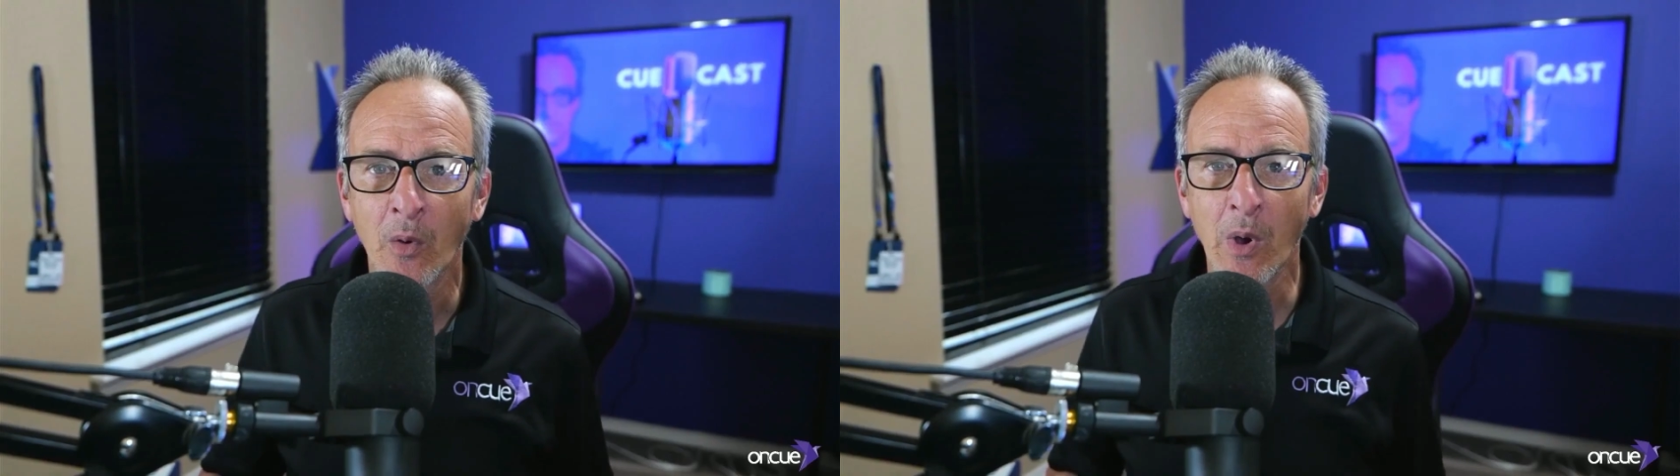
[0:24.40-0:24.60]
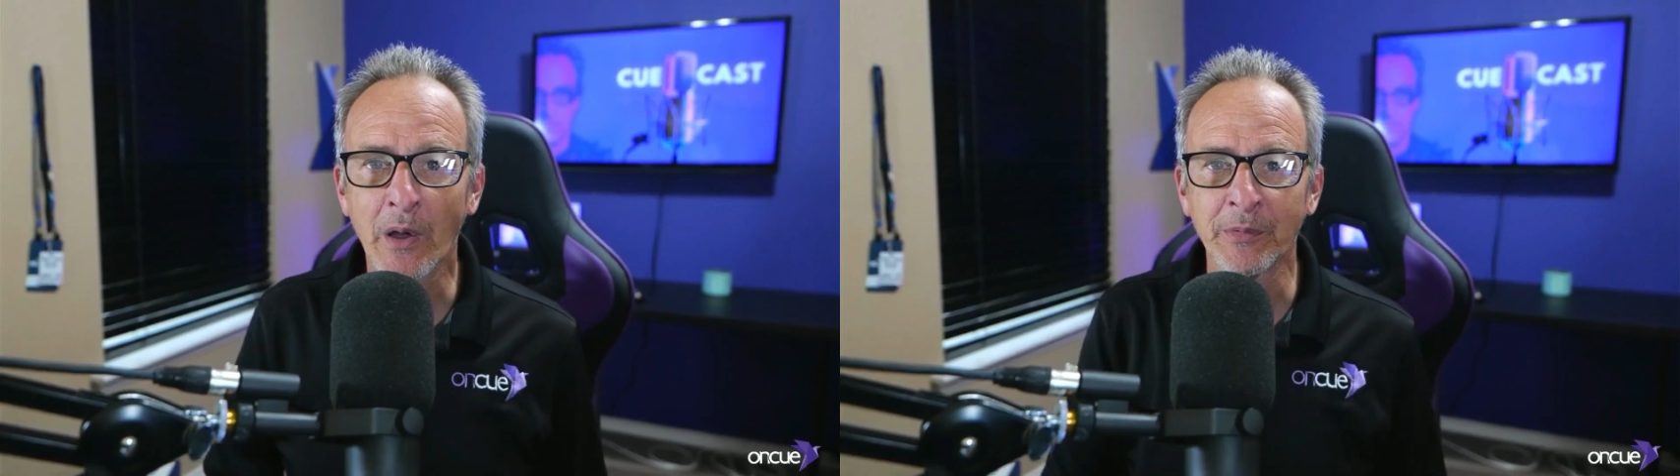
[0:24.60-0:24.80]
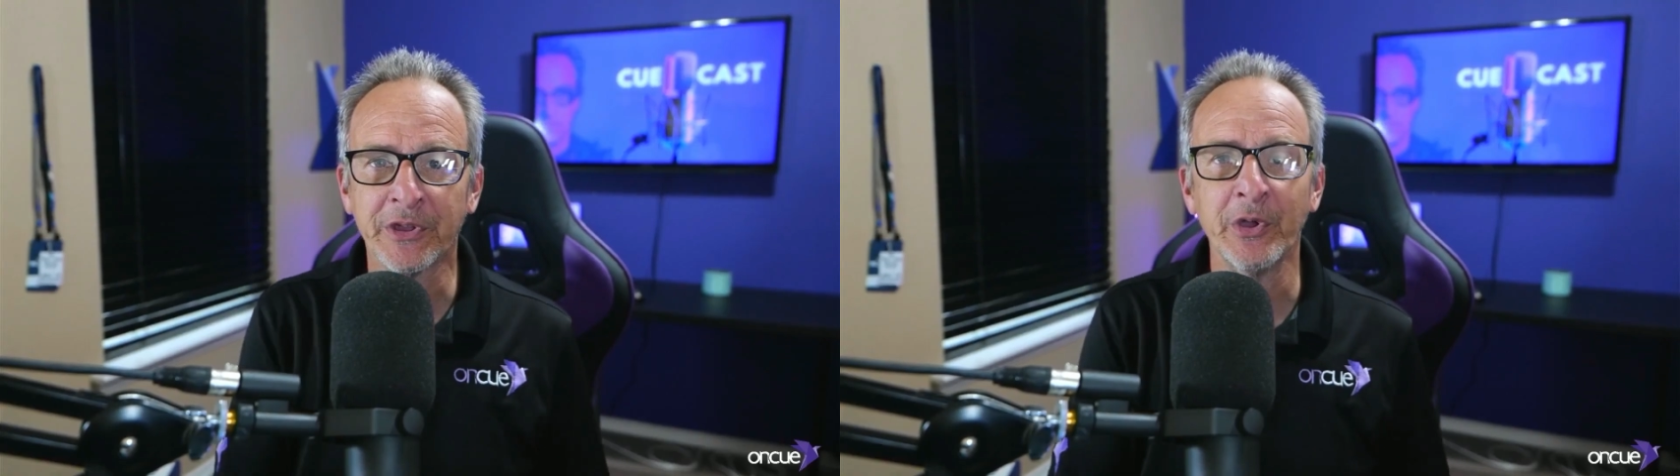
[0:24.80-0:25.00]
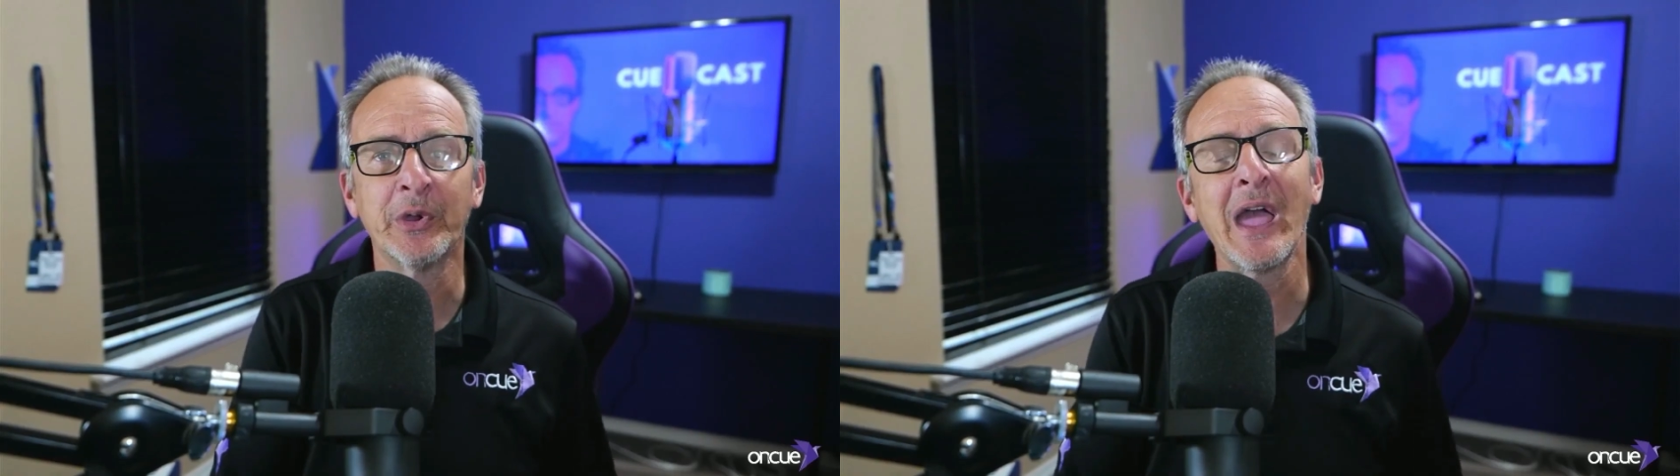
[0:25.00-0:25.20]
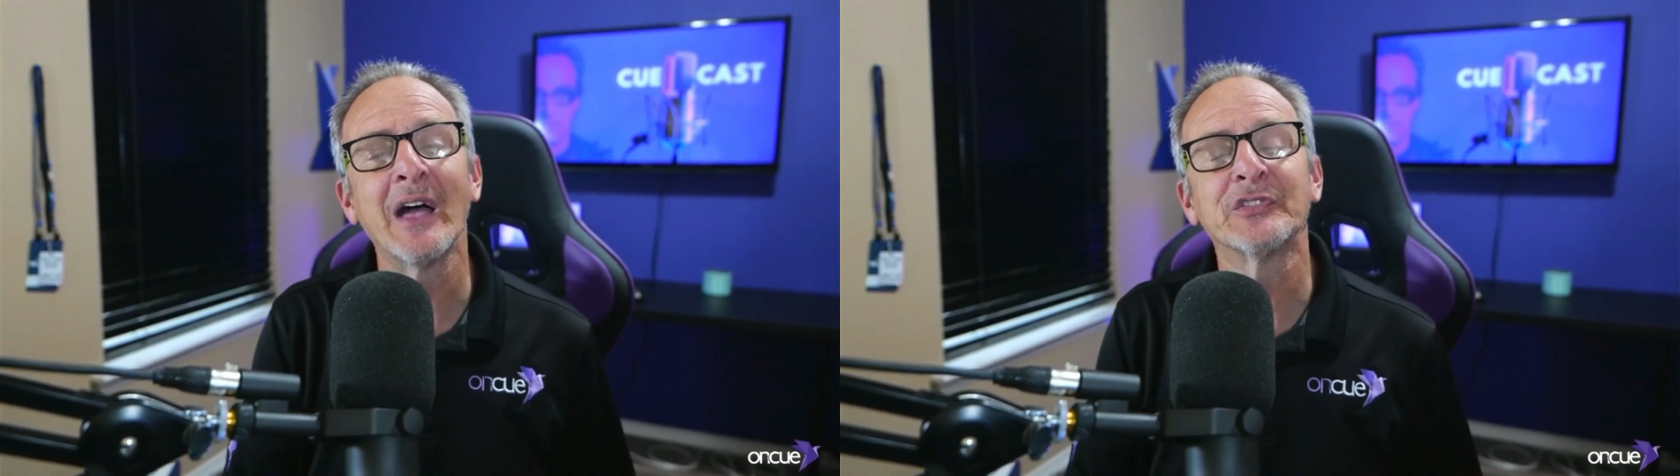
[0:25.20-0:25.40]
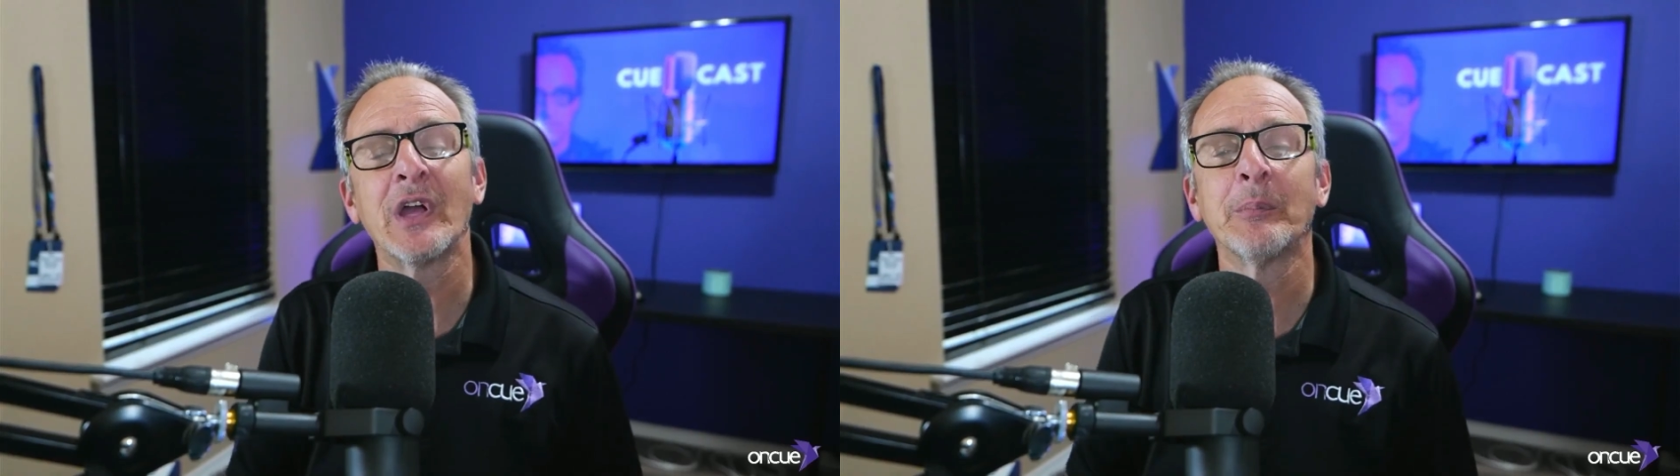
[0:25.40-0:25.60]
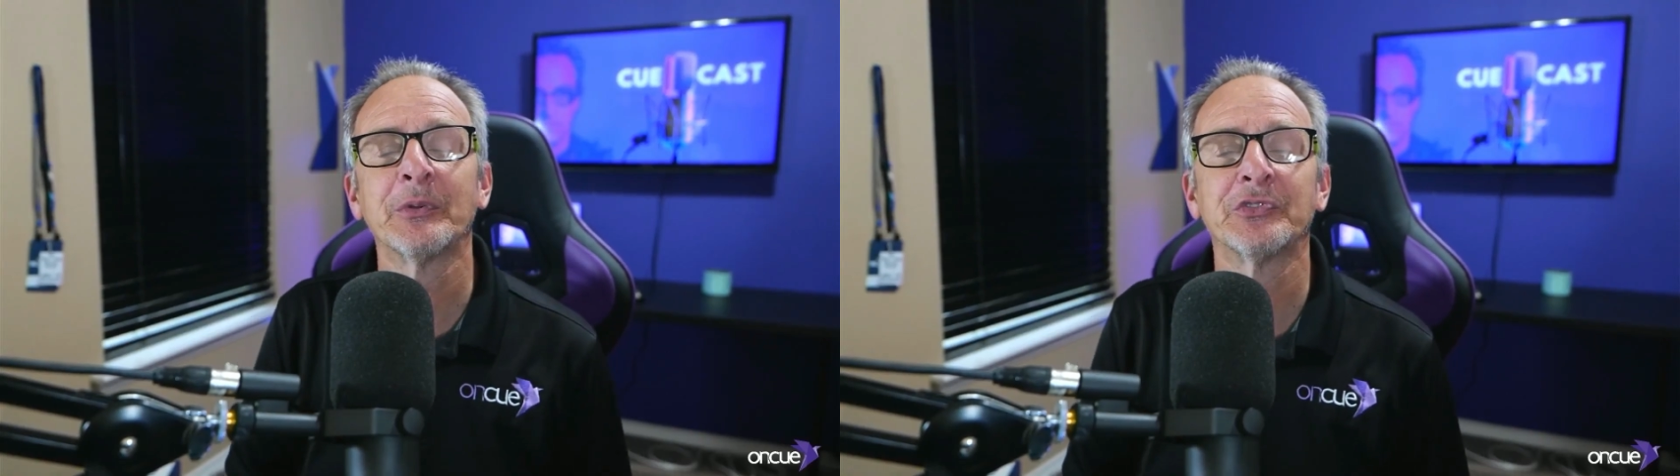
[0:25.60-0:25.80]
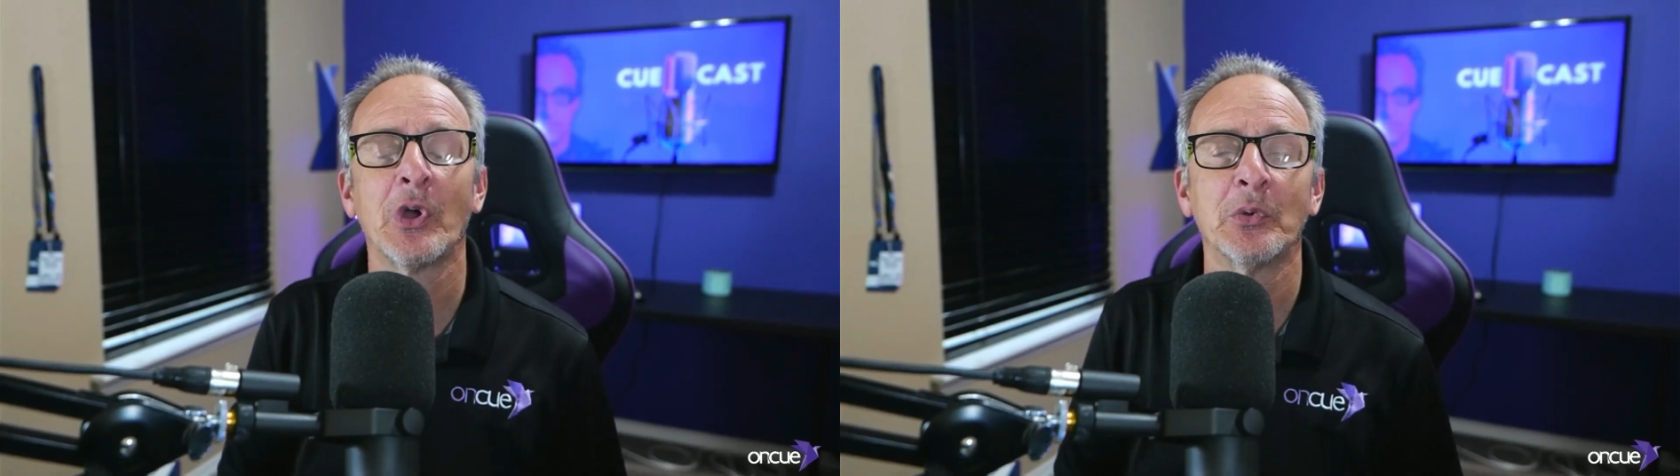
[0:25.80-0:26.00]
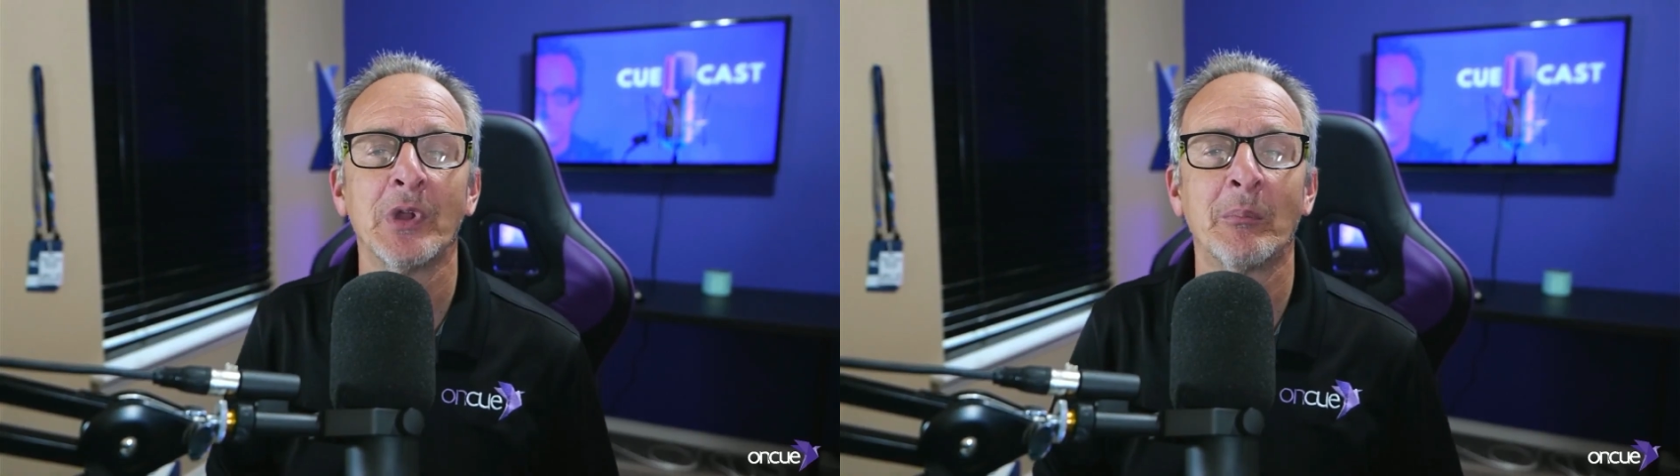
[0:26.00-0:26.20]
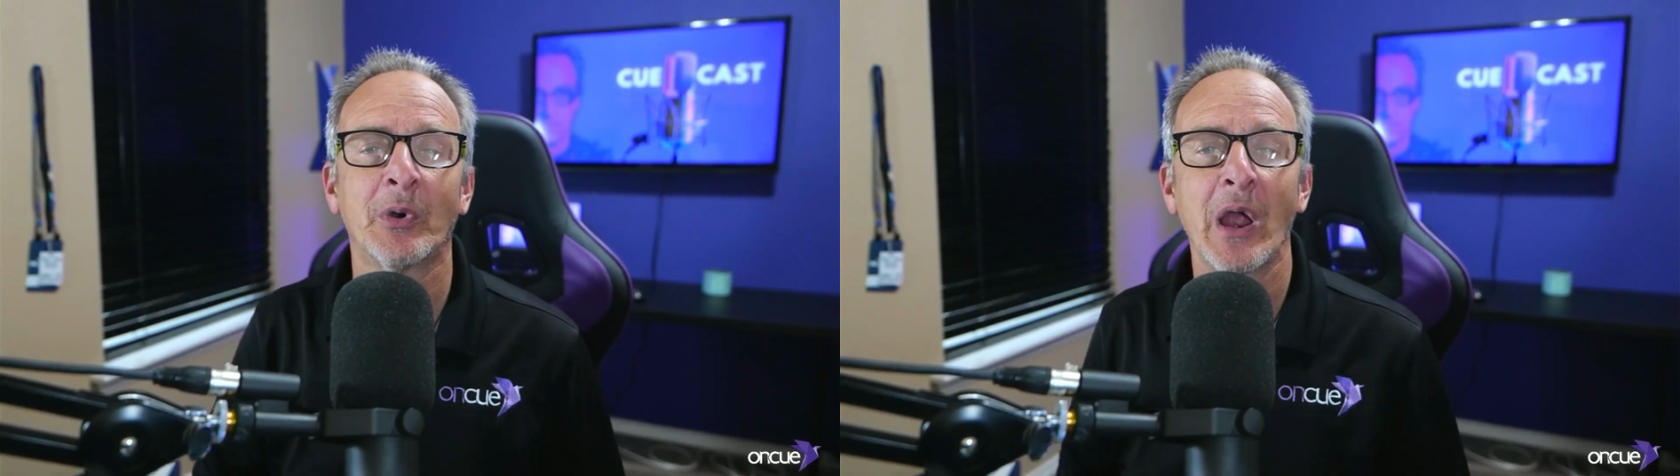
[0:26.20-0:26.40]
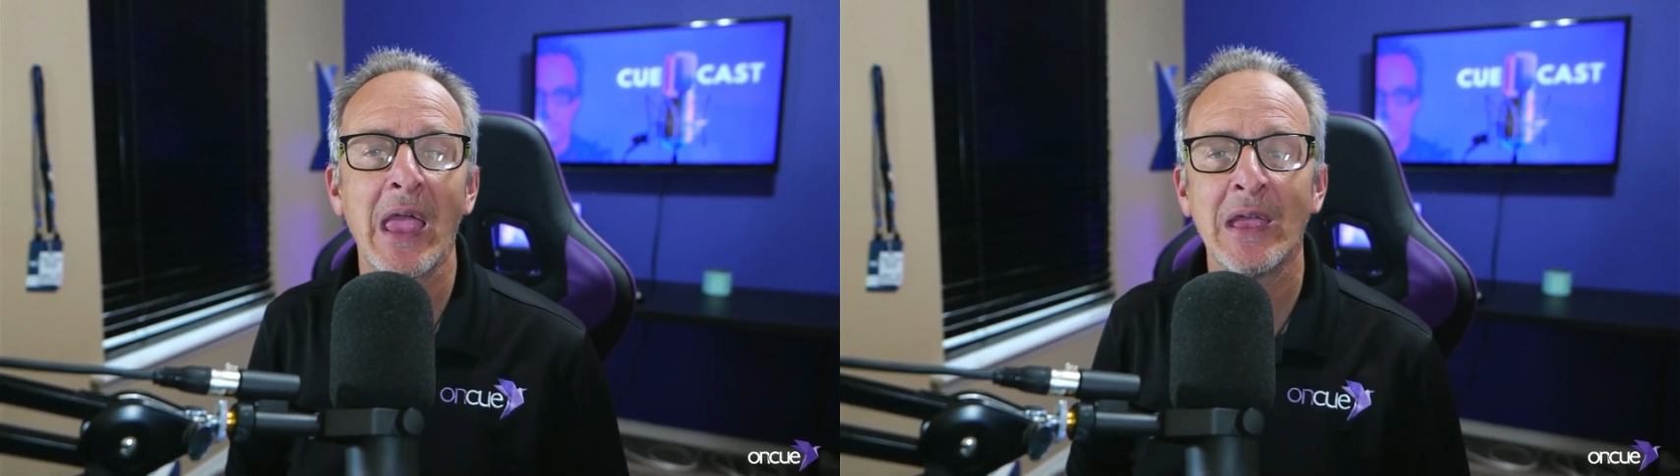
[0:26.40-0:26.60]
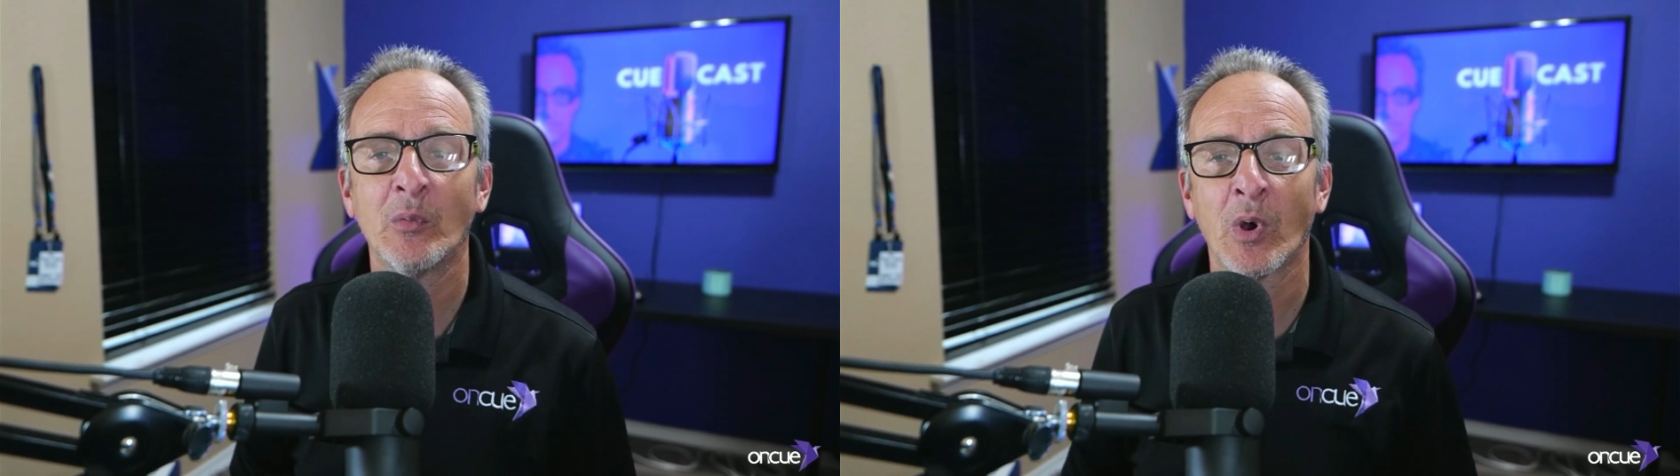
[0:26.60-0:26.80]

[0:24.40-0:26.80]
Welcome to CueCast episode number 8,